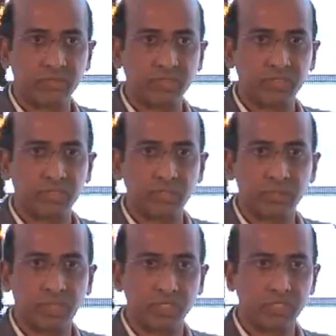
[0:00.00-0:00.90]
of the sternal
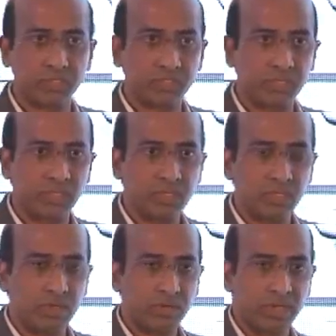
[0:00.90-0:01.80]
margins,
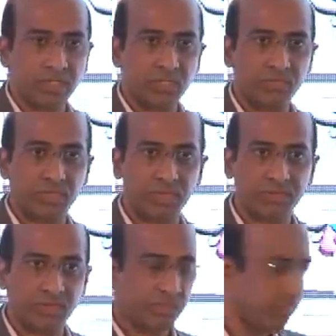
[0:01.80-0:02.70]
location of the
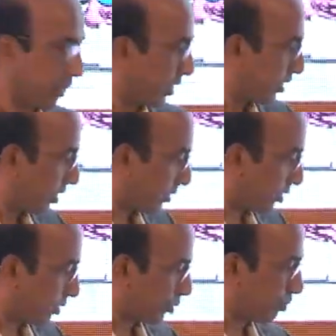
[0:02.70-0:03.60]
liver
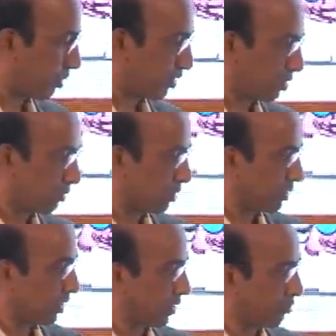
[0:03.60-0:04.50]
into this model,
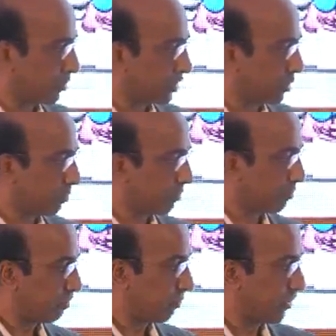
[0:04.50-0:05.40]
and it was
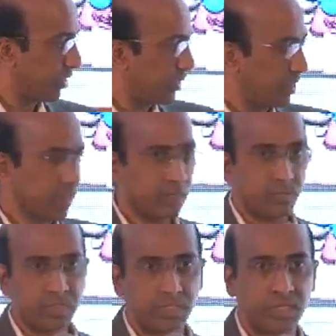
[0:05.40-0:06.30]
separable. And that
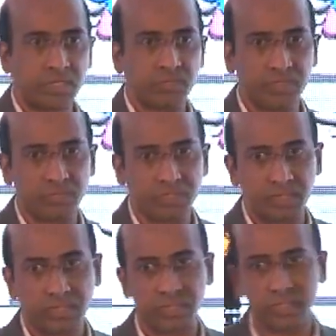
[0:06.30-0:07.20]
was the ultimate
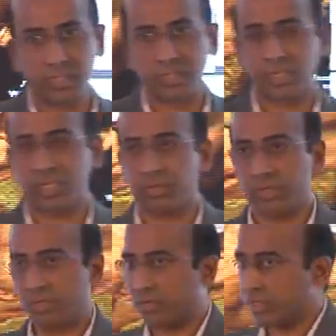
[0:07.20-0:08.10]
result. There were
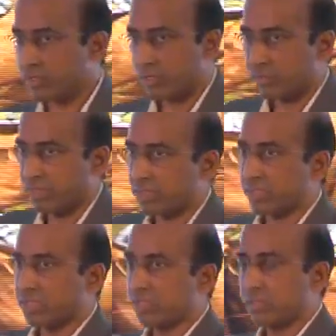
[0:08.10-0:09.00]
no
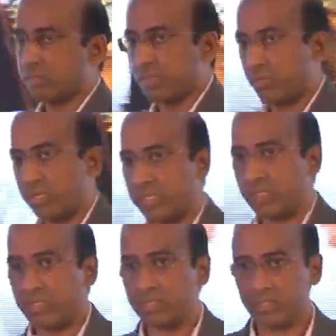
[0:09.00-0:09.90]
discrepancies between
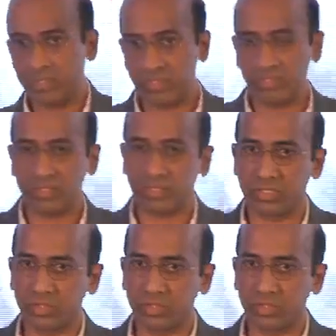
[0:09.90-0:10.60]
the surgical